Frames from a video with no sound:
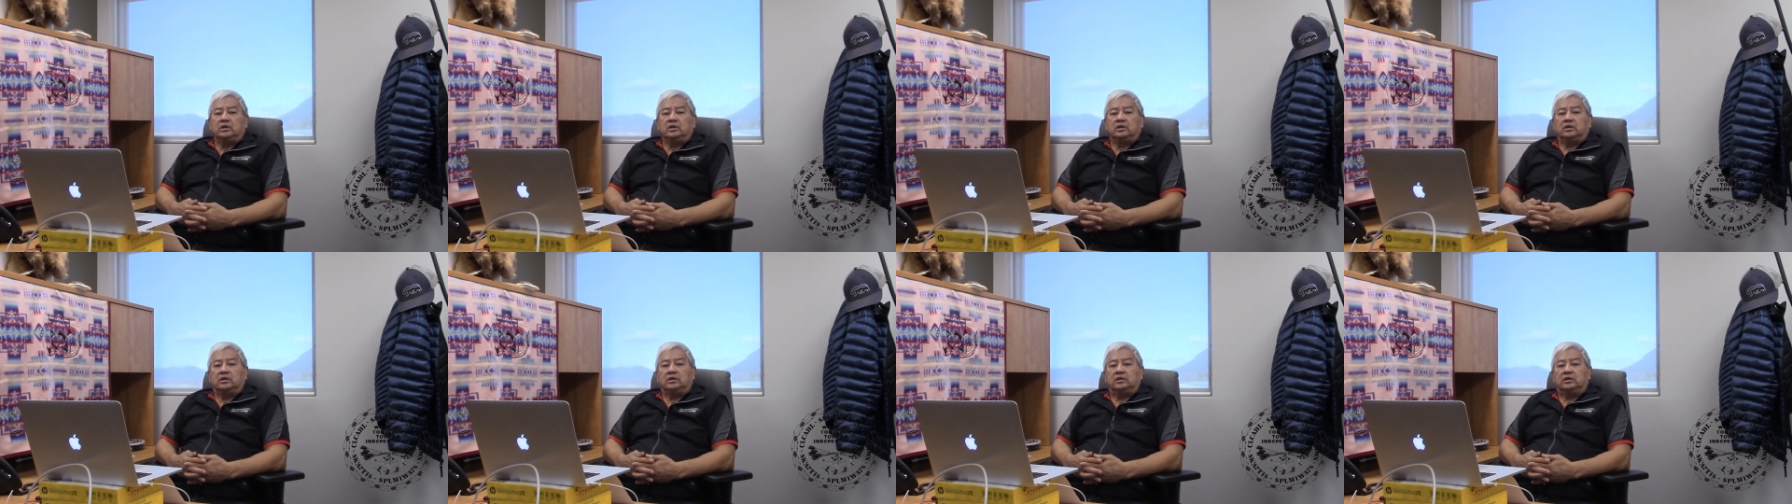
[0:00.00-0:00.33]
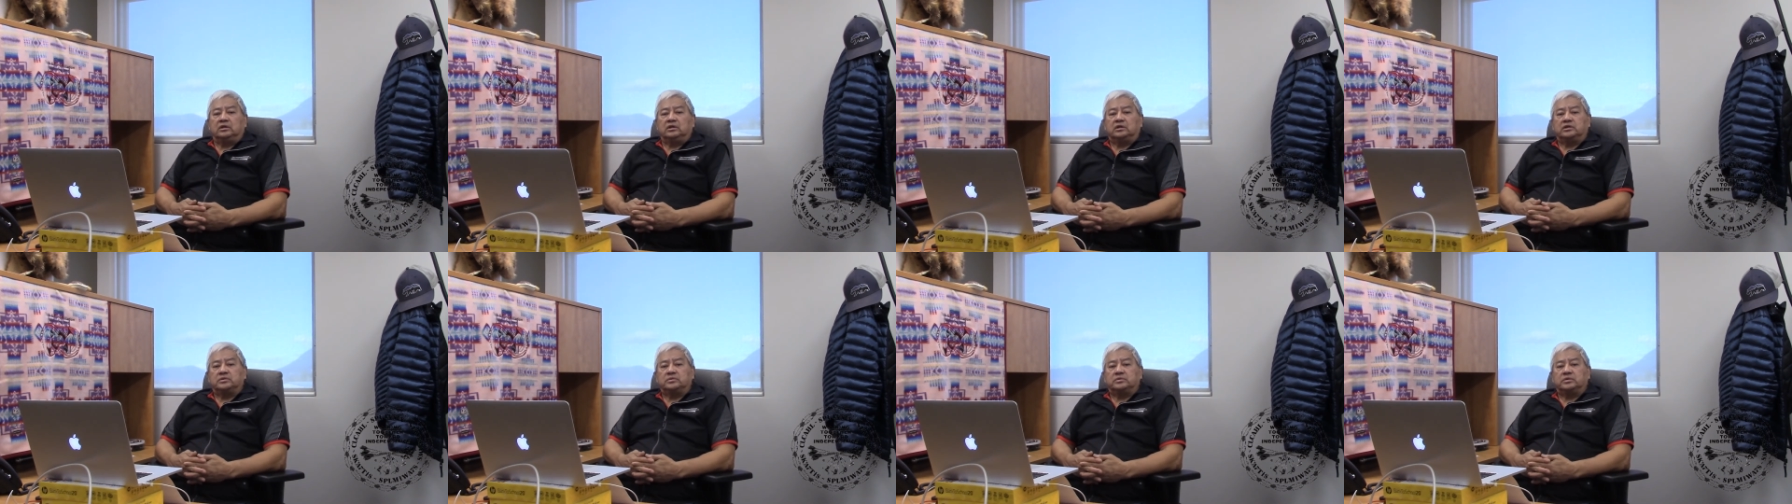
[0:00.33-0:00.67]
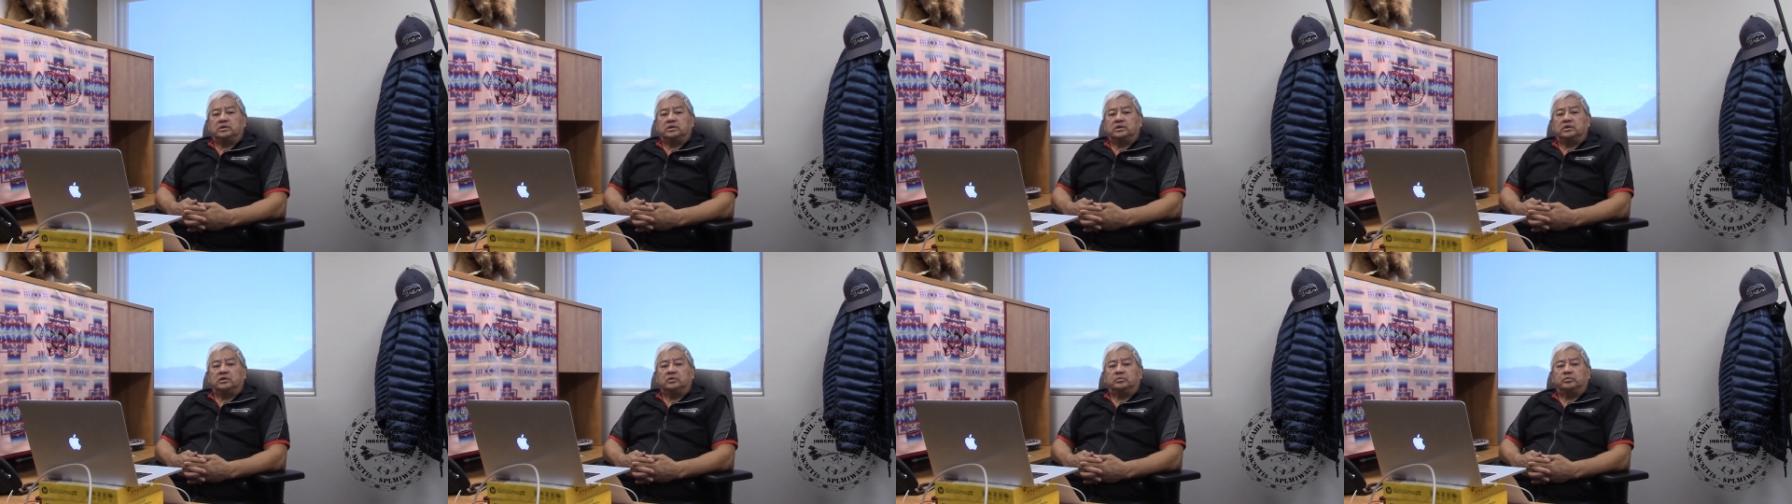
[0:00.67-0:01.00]
I think it's
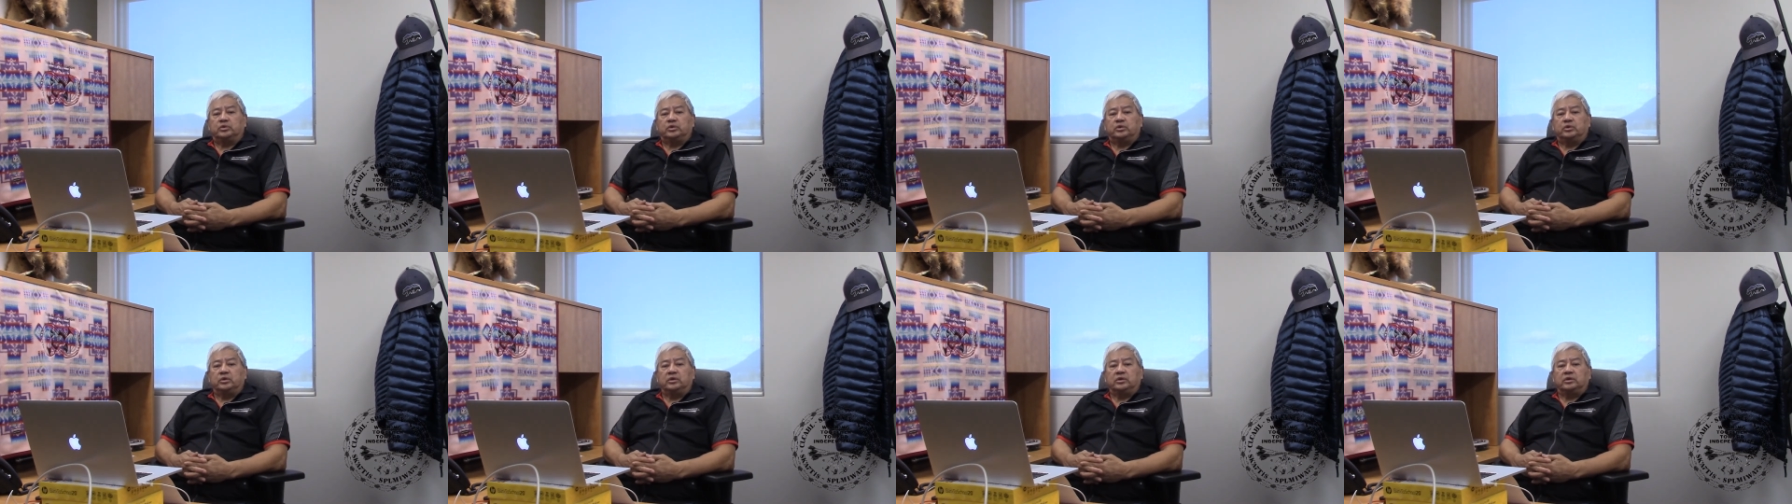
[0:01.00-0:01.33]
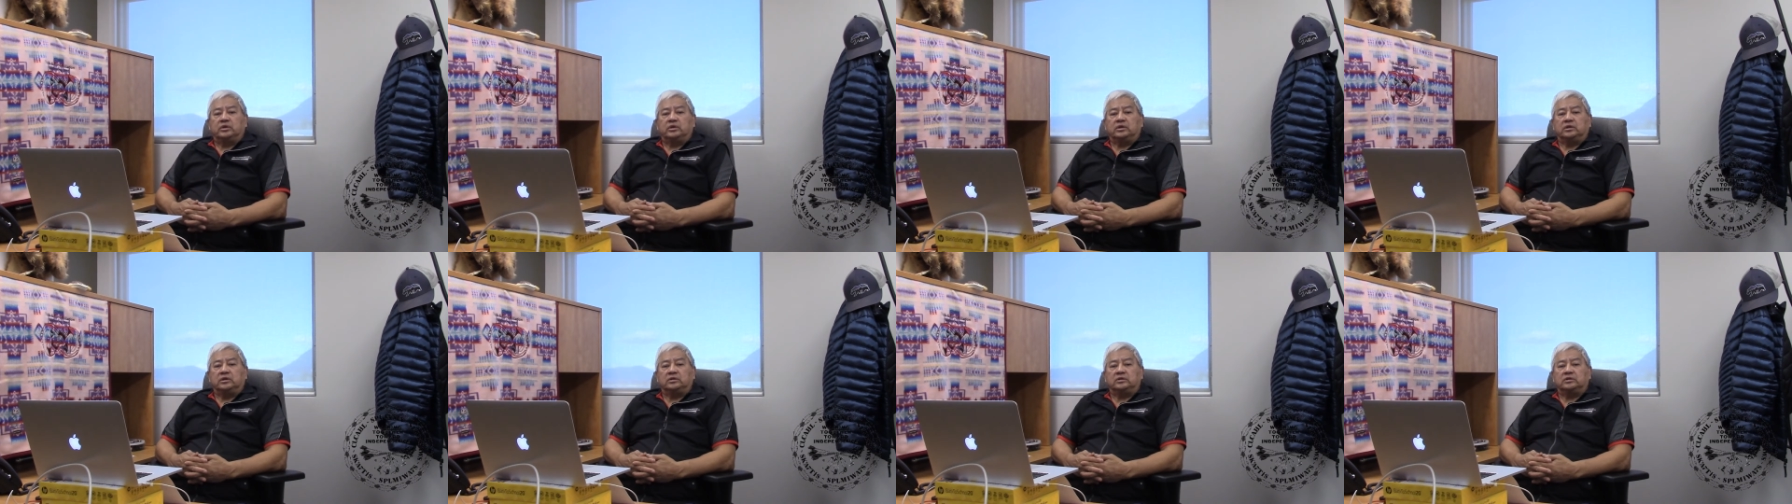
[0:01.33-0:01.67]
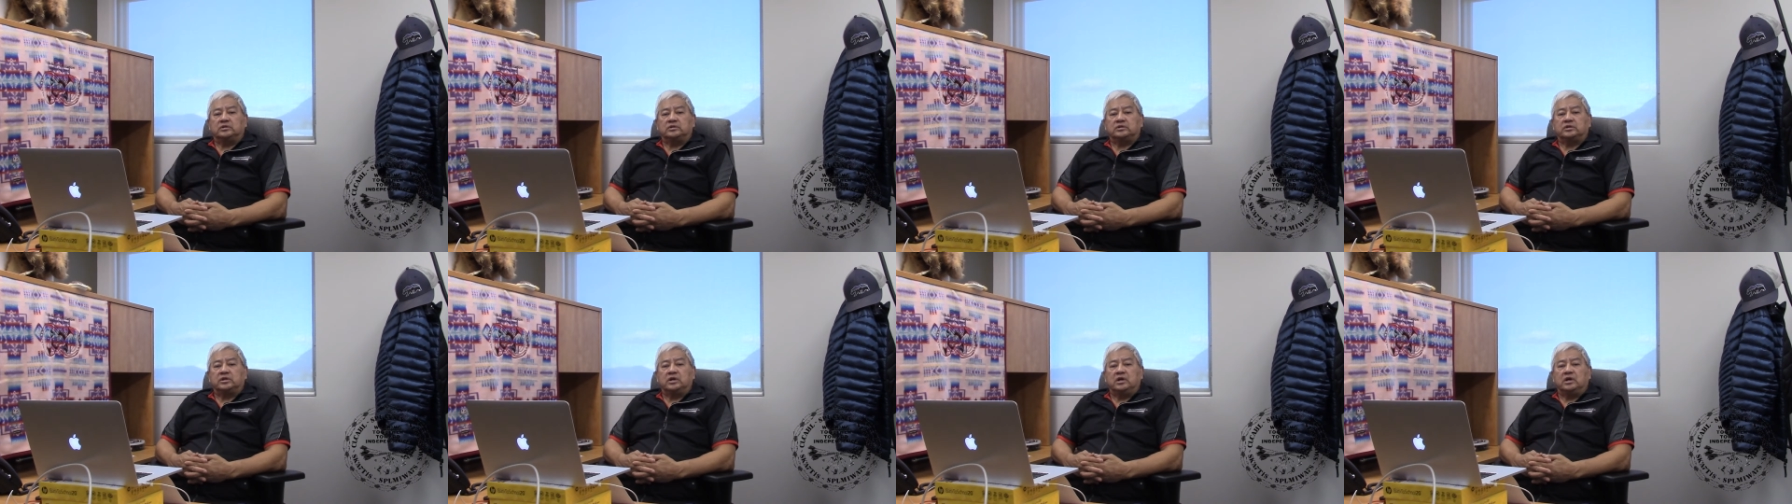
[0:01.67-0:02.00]
really important at
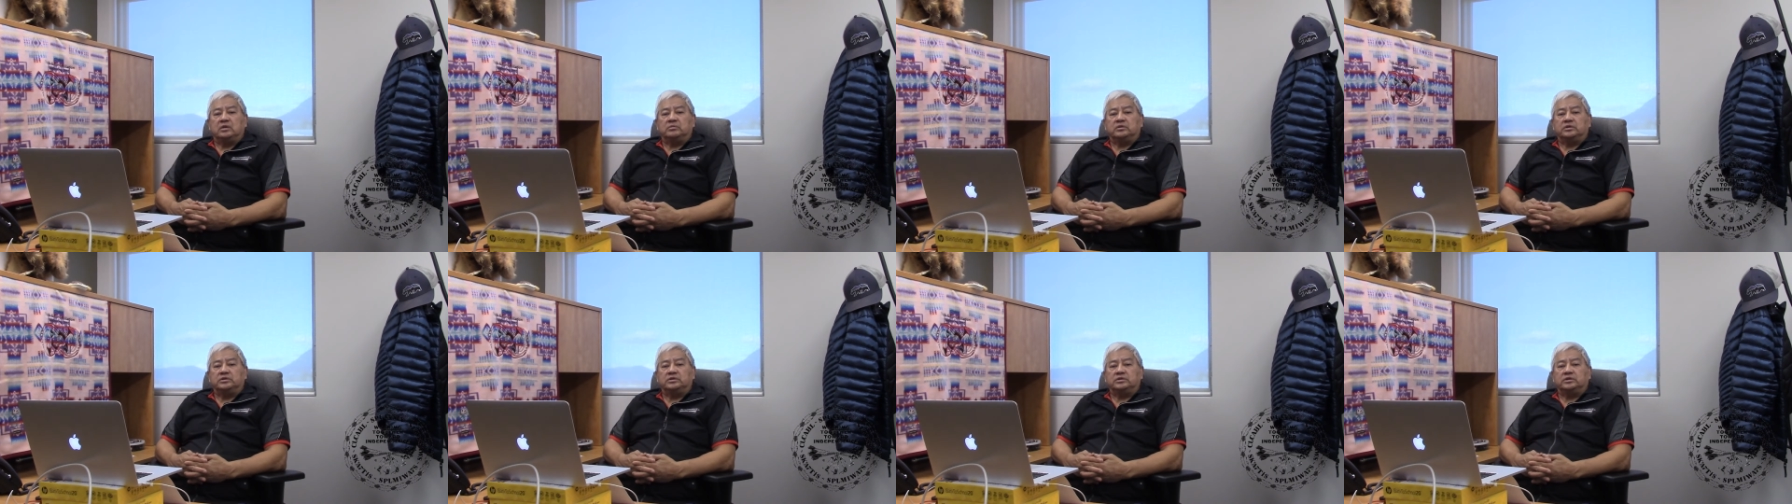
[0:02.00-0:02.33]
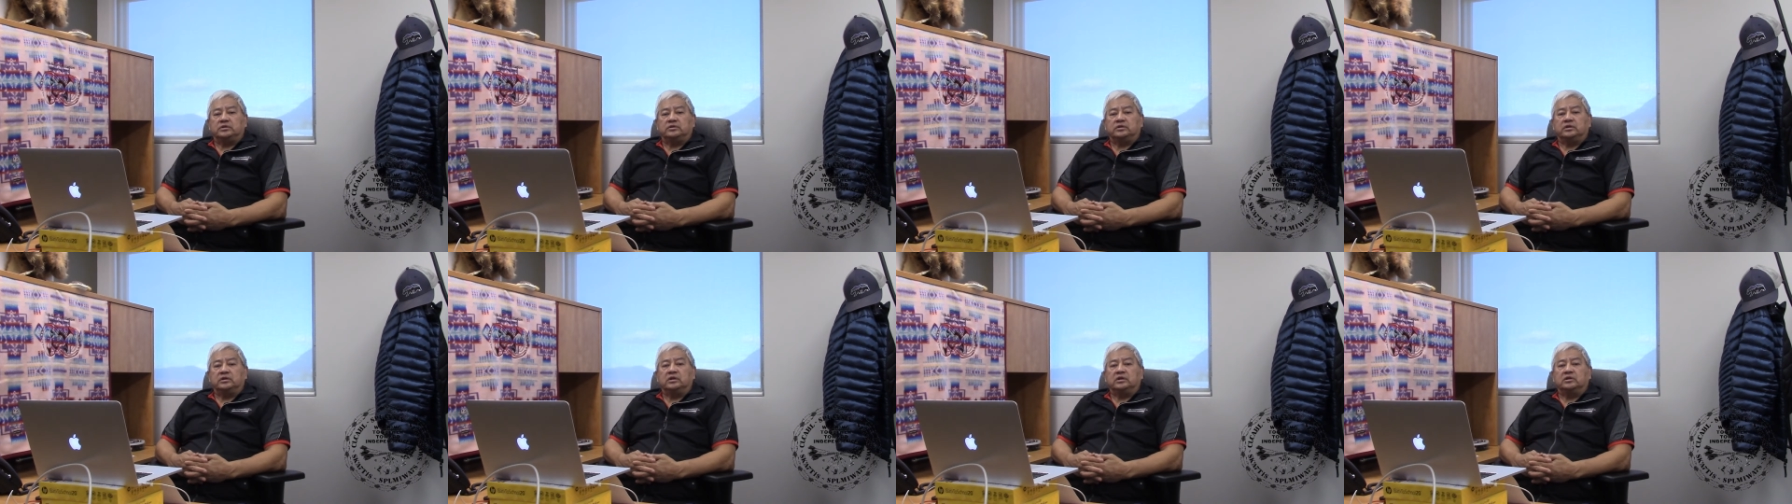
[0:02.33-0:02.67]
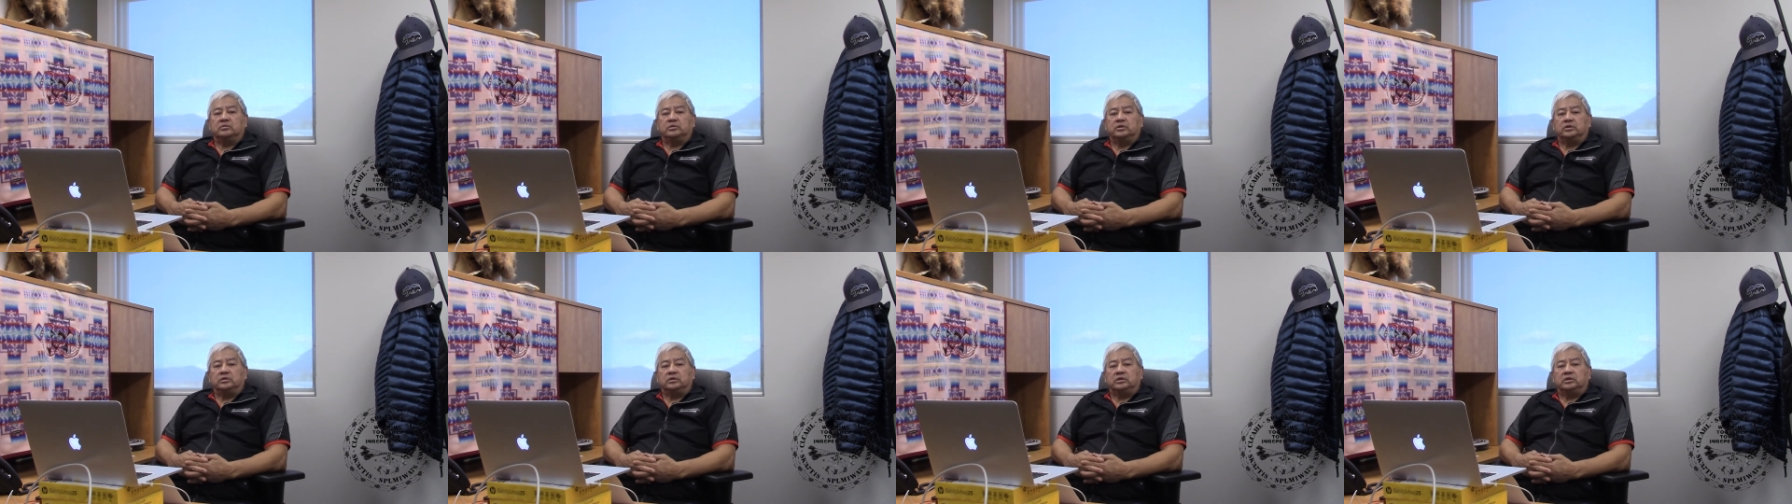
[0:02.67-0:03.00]
this time that you think
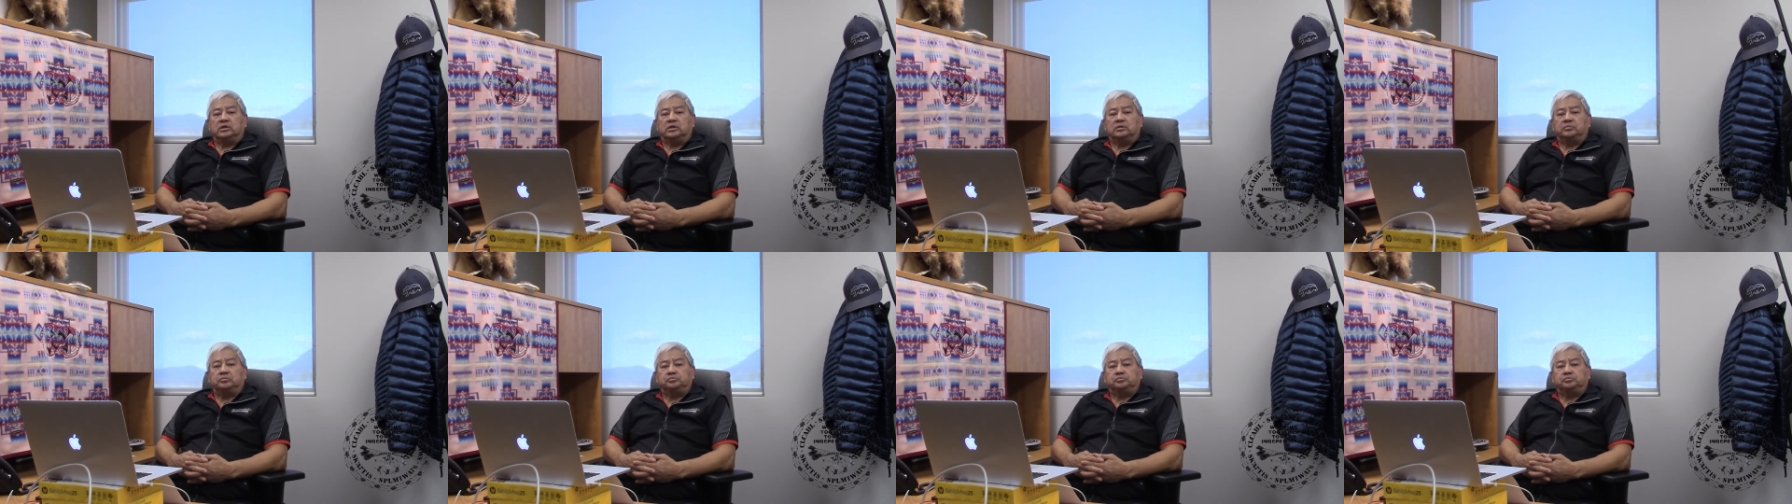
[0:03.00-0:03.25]
about that.